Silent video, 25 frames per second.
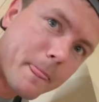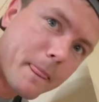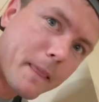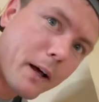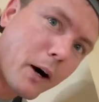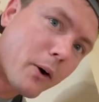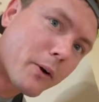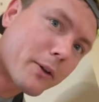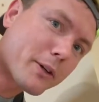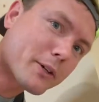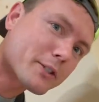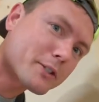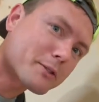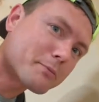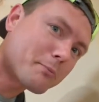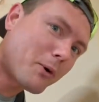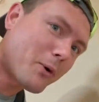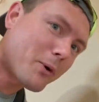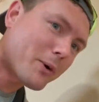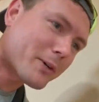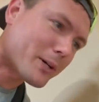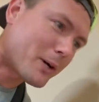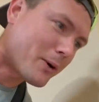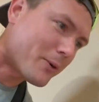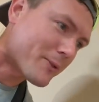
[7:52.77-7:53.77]
Oh, there's
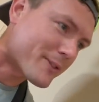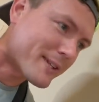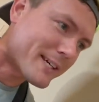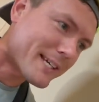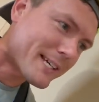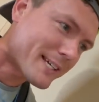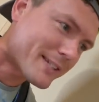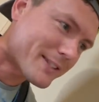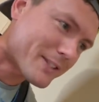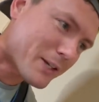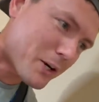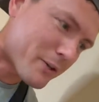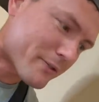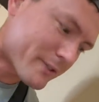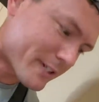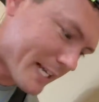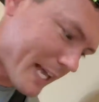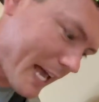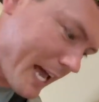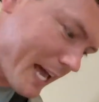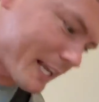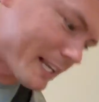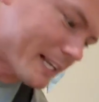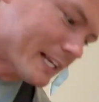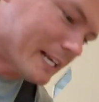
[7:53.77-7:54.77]
more. Don't think it's over
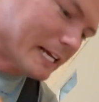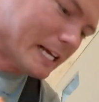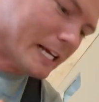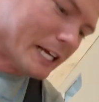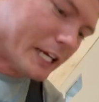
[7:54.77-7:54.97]
yet.